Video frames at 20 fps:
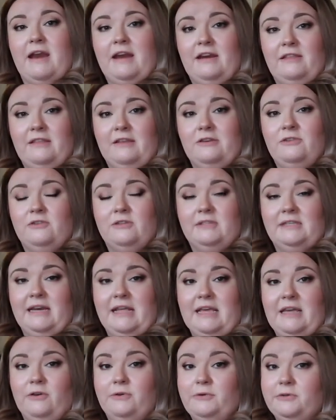anything does
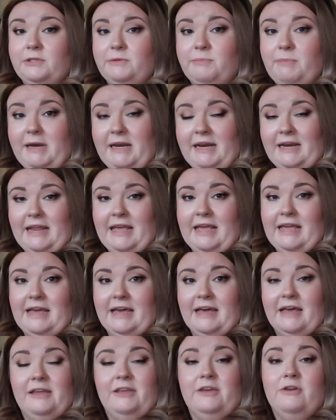leak or spill in
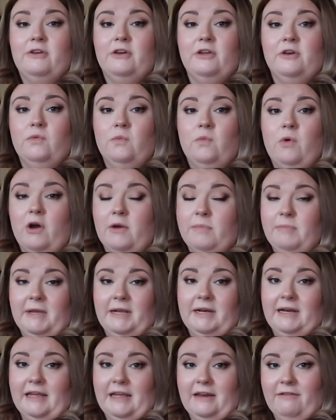here you can wipe
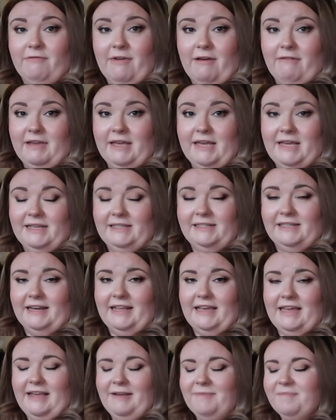it clean very
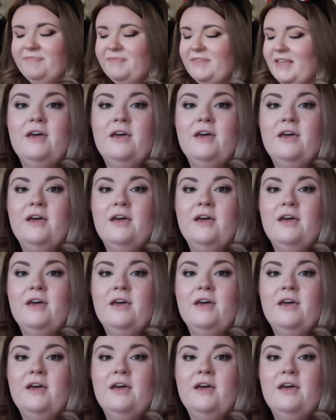easily